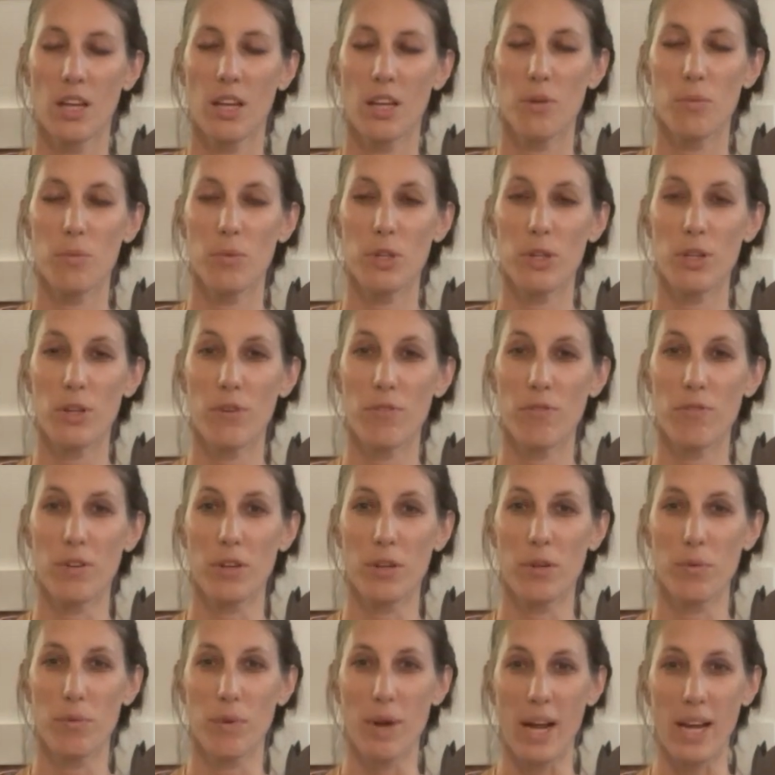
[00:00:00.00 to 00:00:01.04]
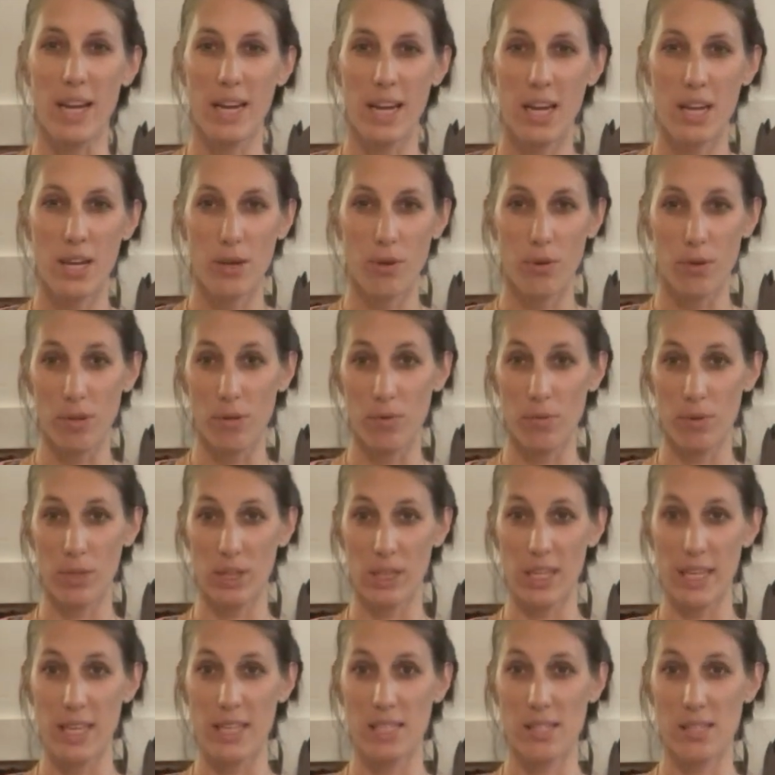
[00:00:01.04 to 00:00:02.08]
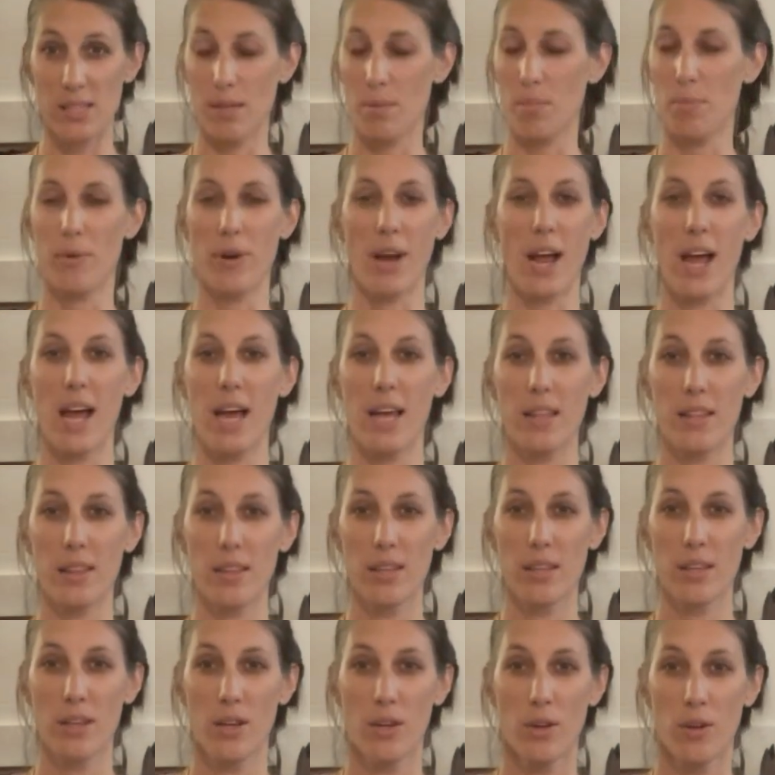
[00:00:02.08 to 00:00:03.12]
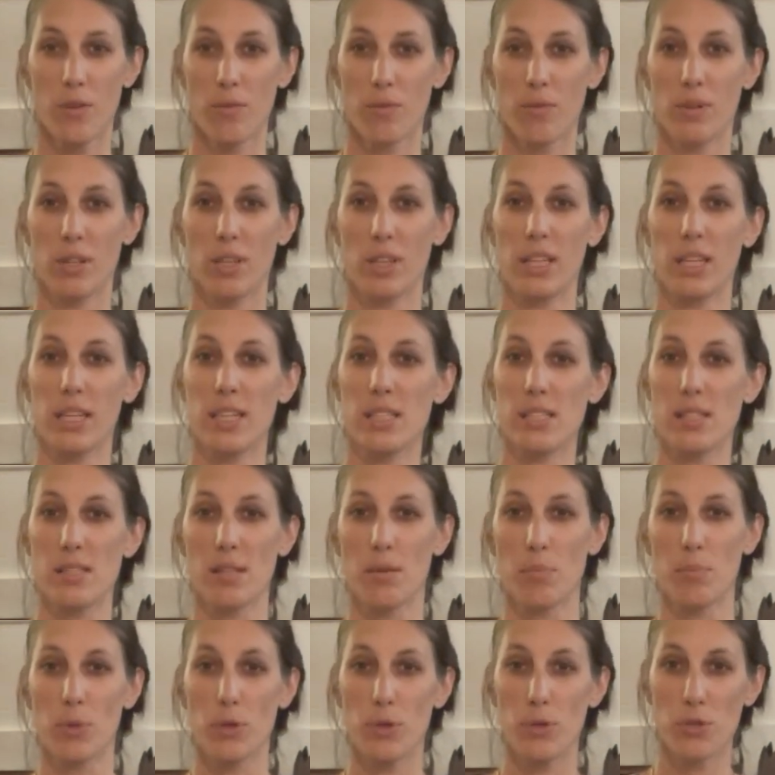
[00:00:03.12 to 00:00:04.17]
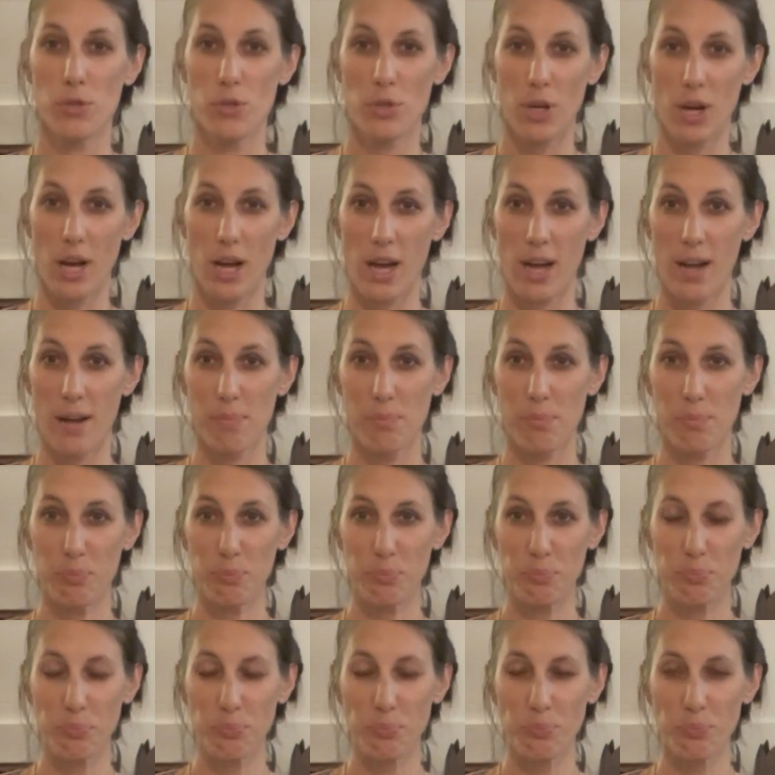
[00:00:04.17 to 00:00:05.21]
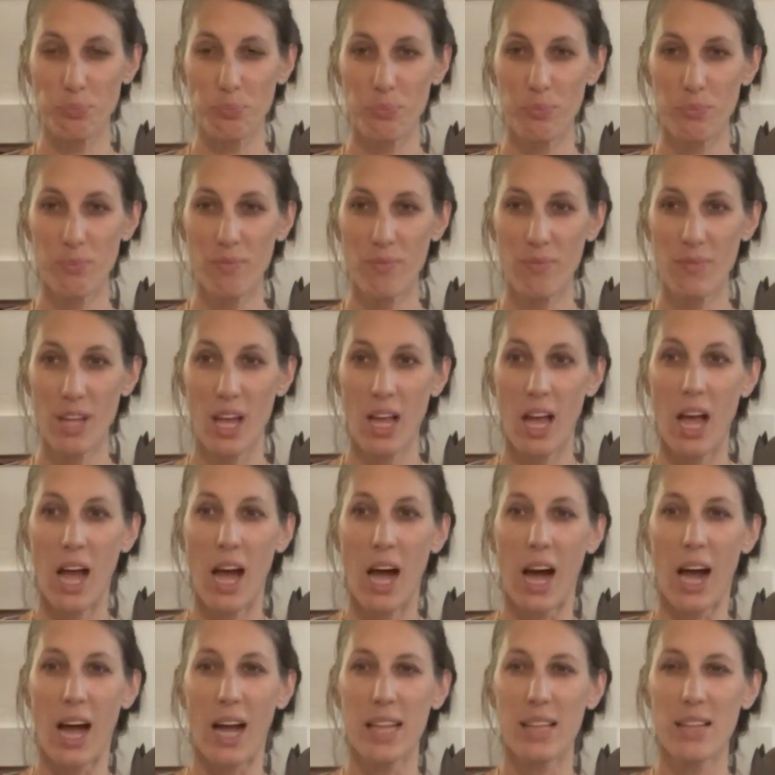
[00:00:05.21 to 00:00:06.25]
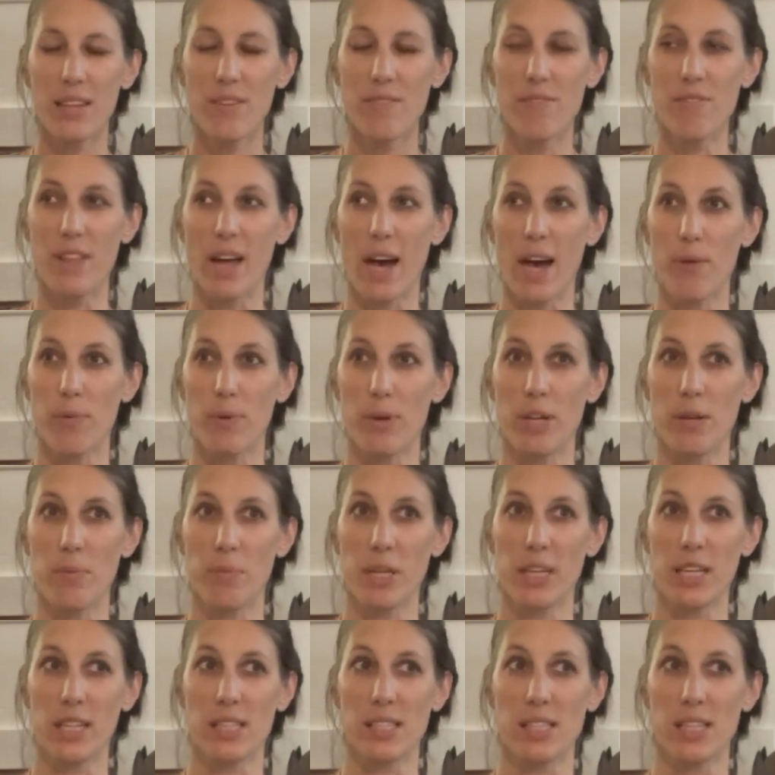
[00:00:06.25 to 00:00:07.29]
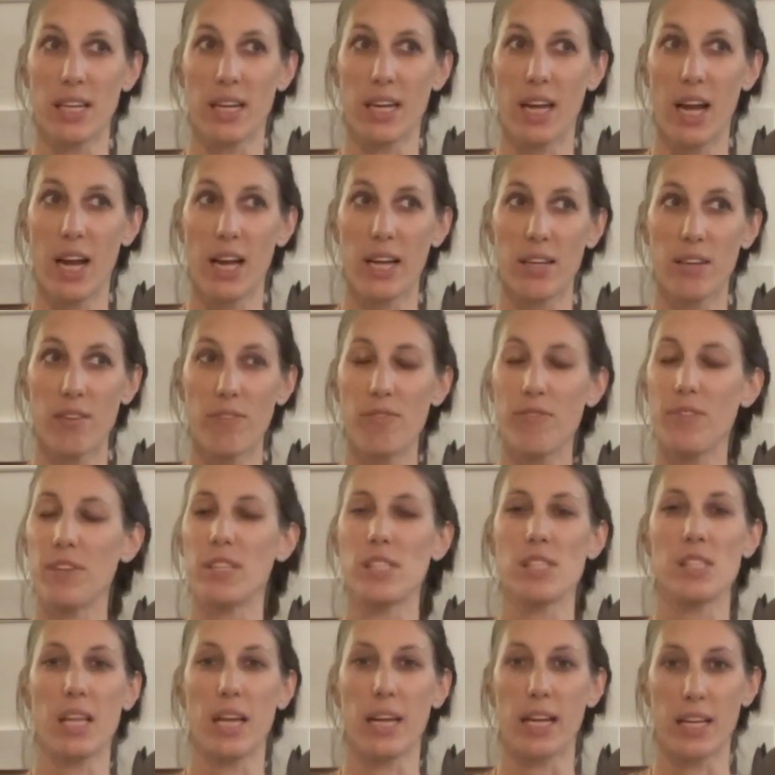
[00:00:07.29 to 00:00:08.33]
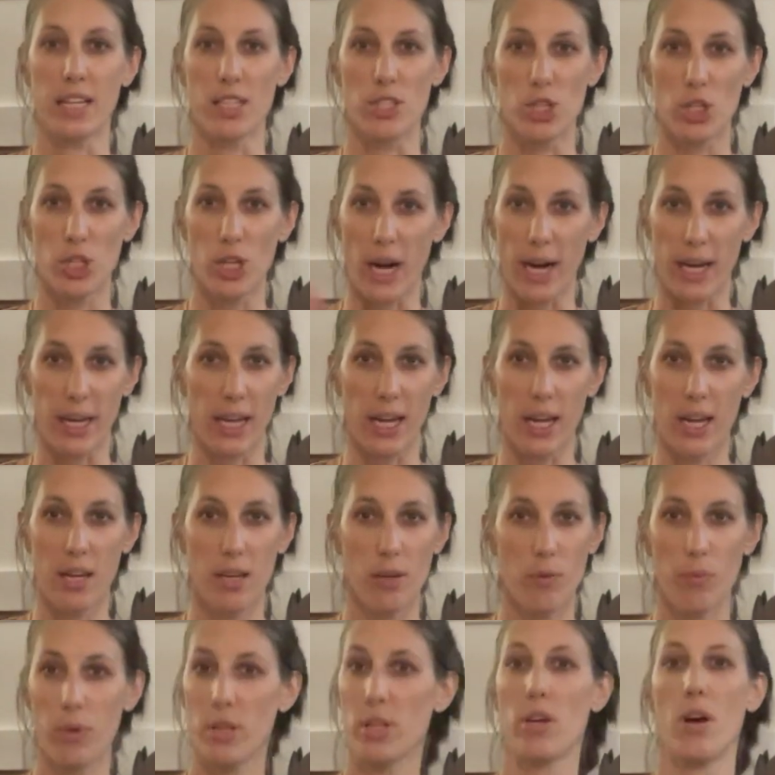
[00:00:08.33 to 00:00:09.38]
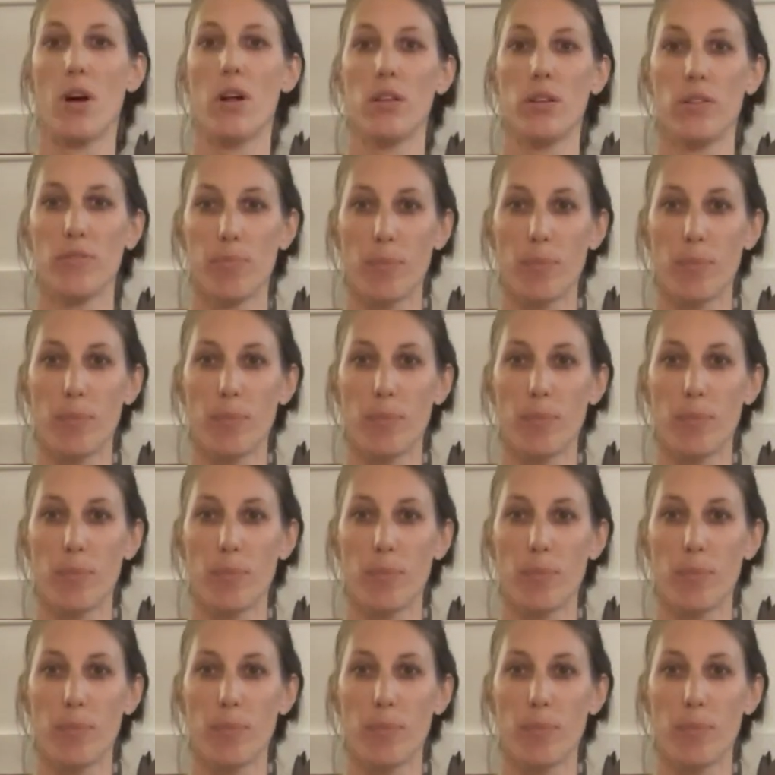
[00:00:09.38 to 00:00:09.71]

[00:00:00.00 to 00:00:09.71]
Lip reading: when you feel ready, you can release the breath, release the mudra. I love that one because it kind of feels like a check-in with all of